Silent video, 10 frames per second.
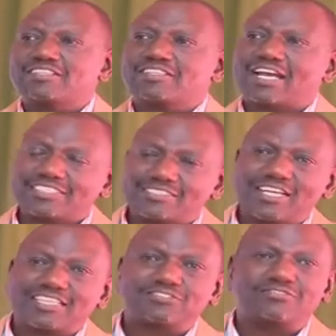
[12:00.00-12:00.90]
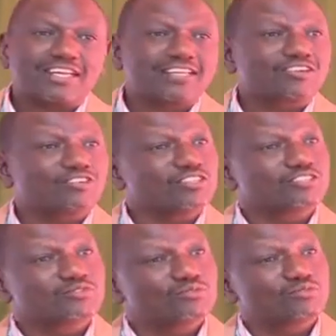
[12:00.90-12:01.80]
the Hustlers Fund going
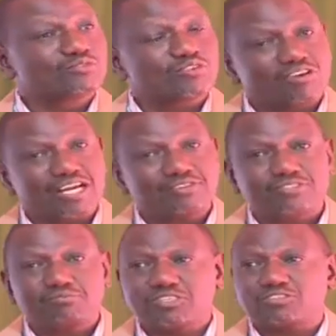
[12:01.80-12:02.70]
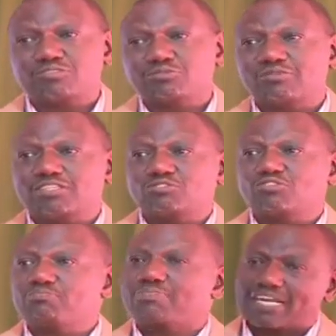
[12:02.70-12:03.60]
to roll out because we want to go
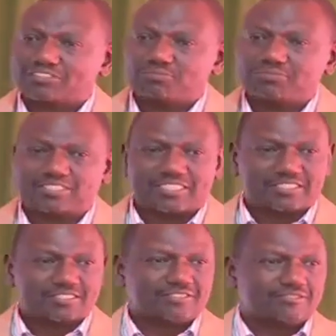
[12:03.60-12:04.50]
back to business?